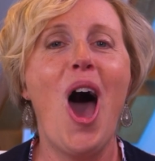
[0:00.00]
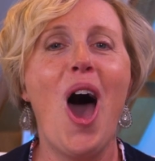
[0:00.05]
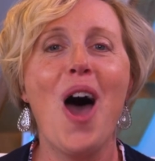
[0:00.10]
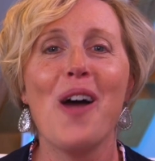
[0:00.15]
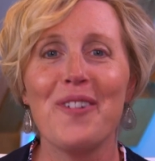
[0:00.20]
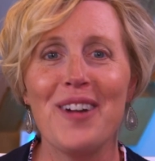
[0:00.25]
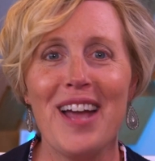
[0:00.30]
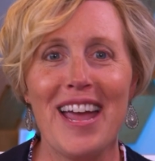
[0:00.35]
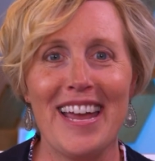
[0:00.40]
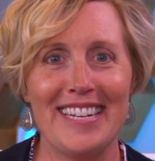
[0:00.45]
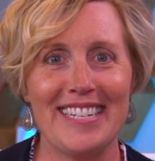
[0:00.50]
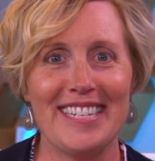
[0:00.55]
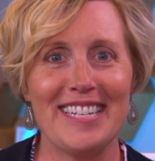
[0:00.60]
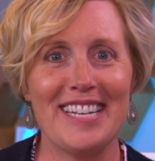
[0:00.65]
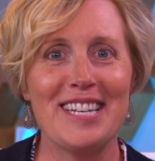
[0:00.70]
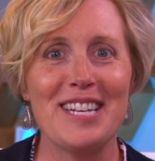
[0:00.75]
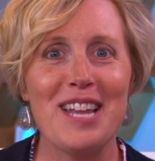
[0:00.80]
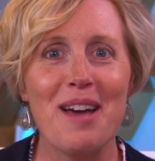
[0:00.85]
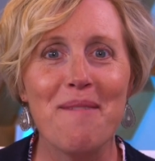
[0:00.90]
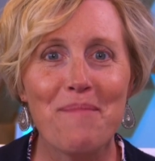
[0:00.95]
All right,
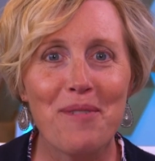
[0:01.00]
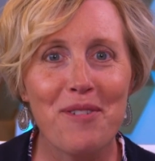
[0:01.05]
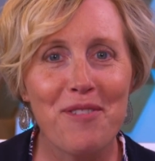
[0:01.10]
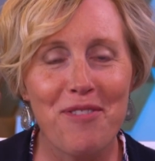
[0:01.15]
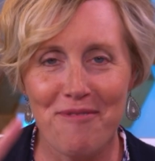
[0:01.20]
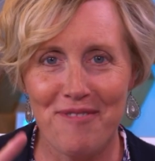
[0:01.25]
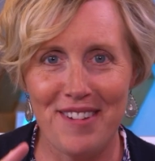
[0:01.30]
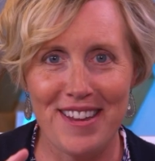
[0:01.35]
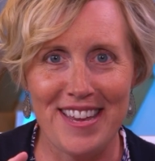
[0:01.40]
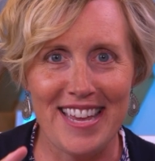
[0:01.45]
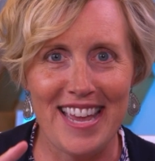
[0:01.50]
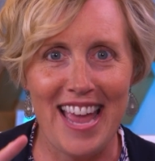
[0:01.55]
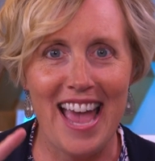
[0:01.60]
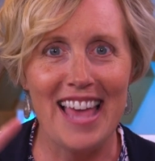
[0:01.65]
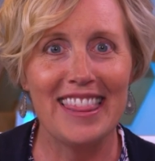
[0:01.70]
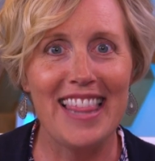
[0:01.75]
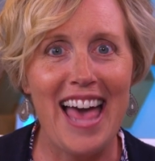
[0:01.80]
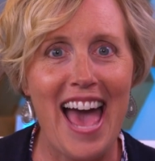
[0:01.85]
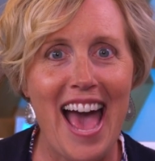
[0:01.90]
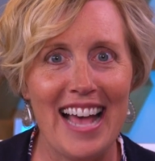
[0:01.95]
number three,
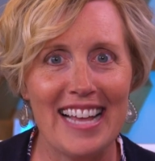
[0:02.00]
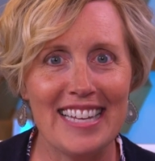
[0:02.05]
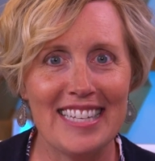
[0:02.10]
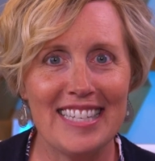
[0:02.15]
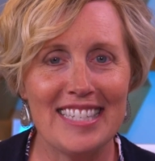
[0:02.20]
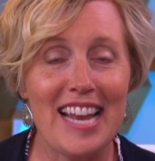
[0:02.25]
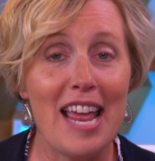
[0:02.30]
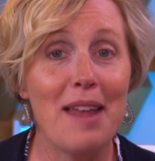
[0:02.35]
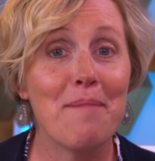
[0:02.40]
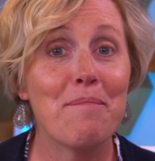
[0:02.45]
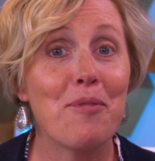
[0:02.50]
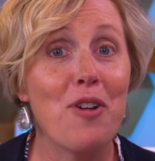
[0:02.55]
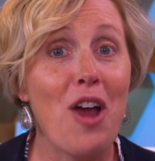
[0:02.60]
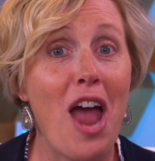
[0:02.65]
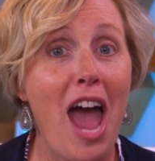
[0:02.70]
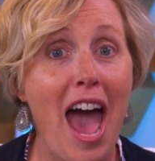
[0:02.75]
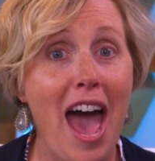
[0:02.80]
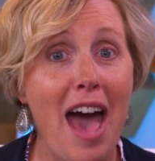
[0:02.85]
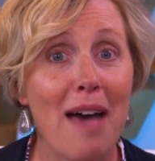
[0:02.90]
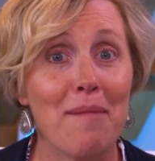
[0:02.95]
last, and
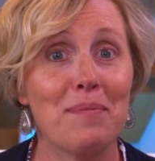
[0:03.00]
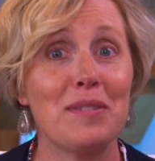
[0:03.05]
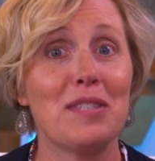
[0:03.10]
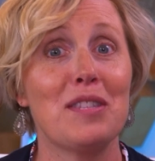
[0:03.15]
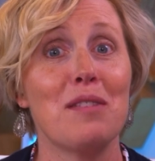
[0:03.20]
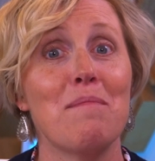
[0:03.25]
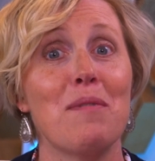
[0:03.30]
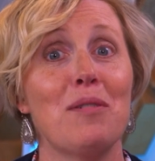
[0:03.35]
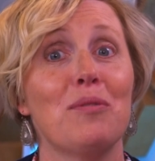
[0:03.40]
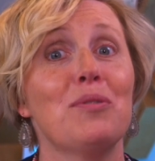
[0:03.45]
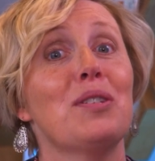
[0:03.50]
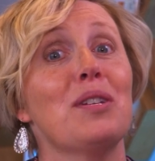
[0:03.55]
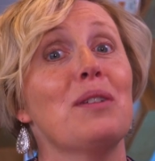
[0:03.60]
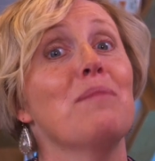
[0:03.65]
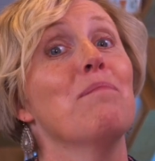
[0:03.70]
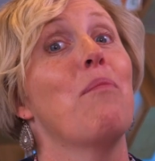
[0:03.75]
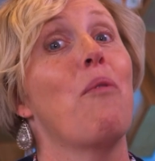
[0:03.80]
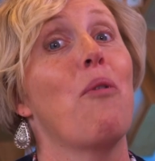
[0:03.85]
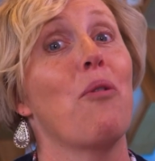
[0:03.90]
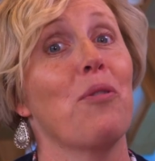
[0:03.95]
perhaps the most
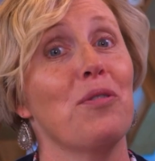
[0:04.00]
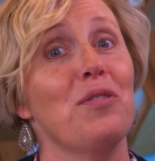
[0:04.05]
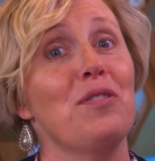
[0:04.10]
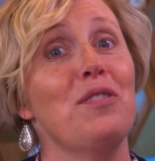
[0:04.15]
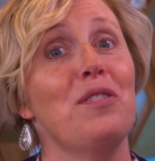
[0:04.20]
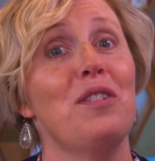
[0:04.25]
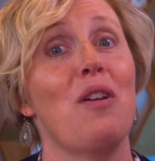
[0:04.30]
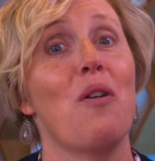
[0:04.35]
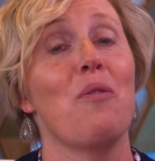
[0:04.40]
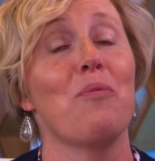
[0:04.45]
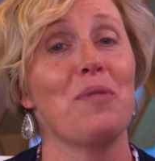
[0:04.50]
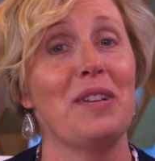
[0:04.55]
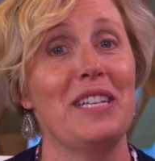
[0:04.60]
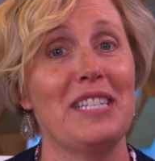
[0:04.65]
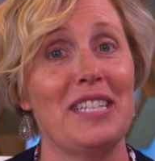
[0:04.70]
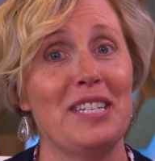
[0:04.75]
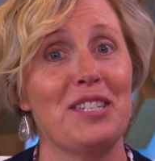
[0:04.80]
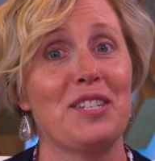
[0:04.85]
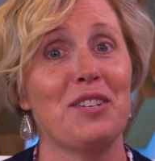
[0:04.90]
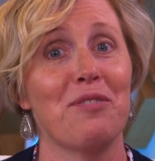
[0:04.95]
important
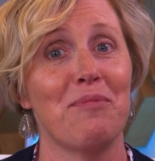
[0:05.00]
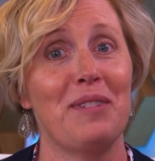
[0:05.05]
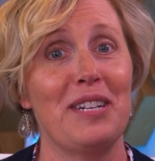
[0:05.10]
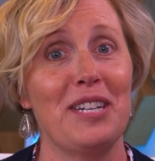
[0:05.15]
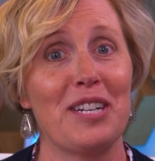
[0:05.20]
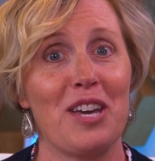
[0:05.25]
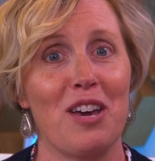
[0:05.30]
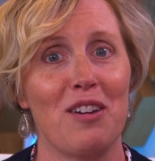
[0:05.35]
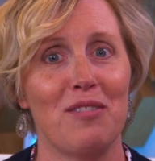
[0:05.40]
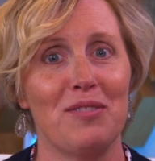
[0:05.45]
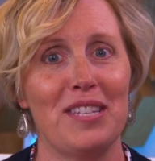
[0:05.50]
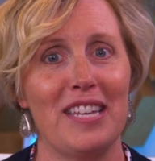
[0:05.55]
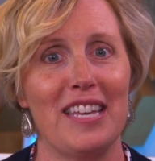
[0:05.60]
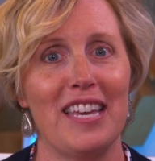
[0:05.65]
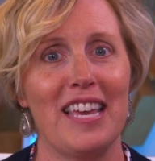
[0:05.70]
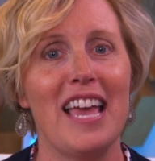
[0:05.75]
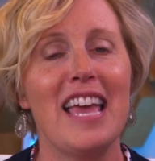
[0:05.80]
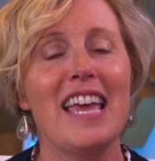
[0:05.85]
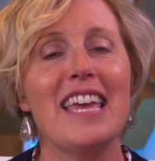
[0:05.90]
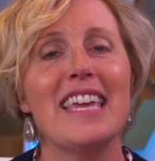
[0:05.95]
reason to read a
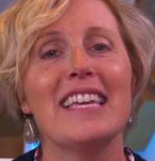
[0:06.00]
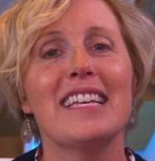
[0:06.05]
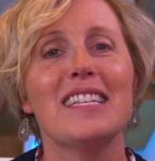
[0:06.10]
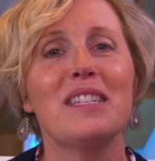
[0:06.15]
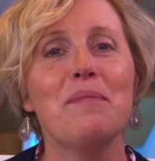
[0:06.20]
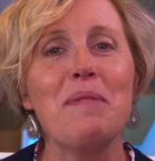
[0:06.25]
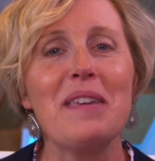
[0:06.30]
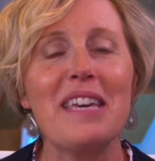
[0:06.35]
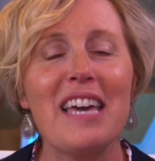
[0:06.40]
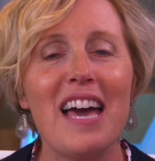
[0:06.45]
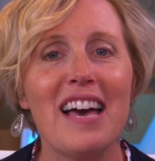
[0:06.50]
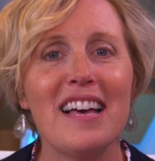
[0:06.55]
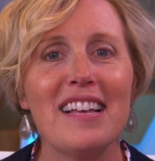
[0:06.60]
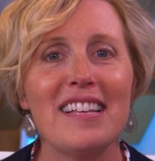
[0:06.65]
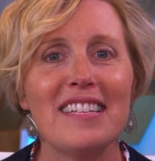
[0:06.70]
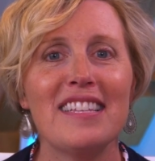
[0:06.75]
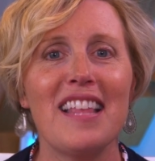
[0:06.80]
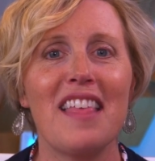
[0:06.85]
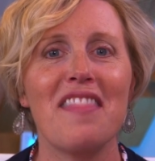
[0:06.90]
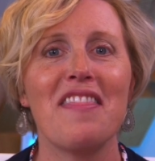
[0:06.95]
cozy is
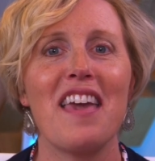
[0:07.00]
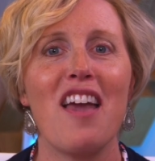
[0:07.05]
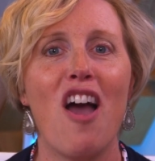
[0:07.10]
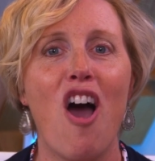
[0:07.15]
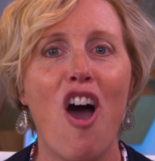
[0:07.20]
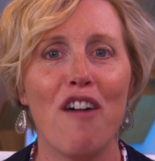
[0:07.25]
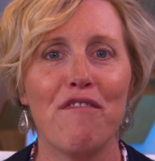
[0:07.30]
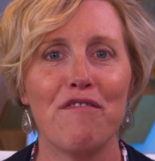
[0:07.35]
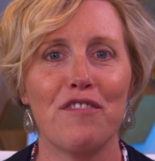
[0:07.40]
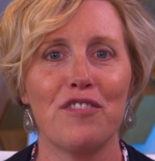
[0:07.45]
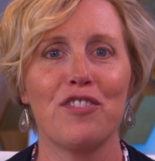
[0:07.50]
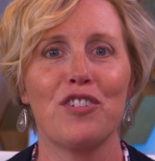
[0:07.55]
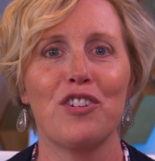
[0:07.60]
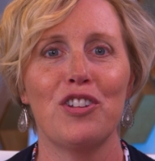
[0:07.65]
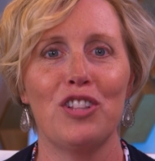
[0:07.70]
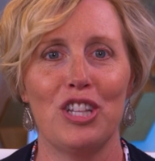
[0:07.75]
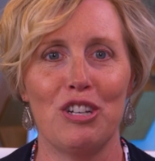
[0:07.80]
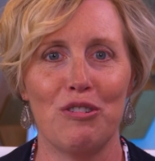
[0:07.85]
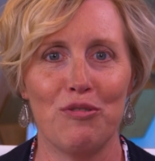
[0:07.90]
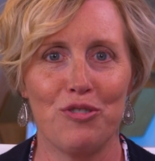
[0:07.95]
because they offer
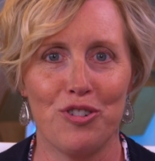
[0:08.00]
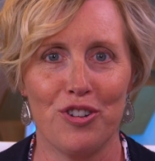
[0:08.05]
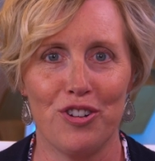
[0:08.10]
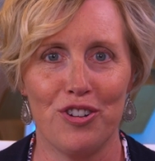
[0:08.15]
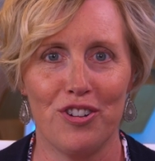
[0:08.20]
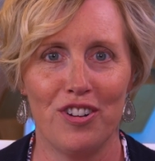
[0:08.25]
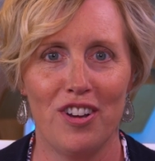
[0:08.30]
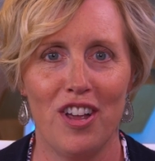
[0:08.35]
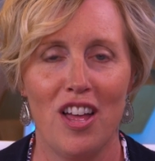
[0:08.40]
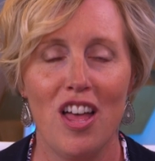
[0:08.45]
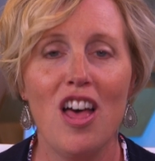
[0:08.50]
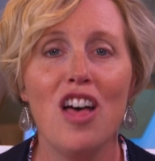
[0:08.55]
closure.